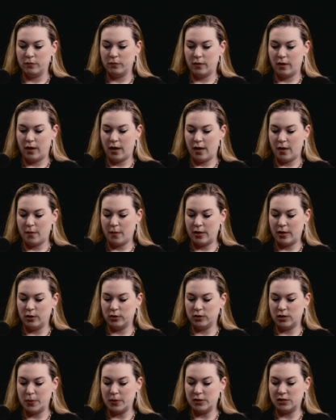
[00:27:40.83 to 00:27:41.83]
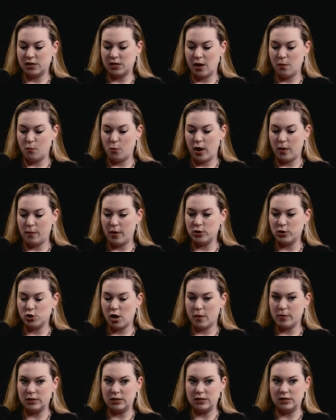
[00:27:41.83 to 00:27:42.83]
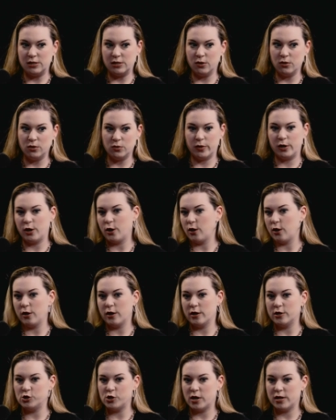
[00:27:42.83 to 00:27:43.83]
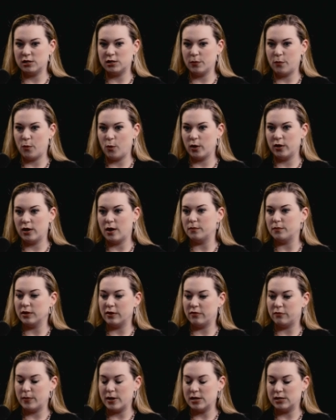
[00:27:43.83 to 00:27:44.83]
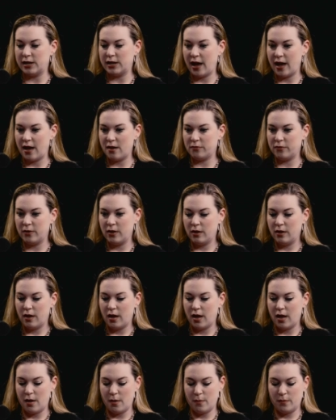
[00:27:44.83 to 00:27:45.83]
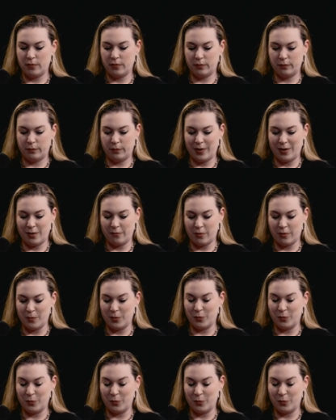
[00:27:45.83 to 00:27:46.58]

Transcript: um, I looked at it the same way. My job is still to encourage and support and uplift my staff, um, but from a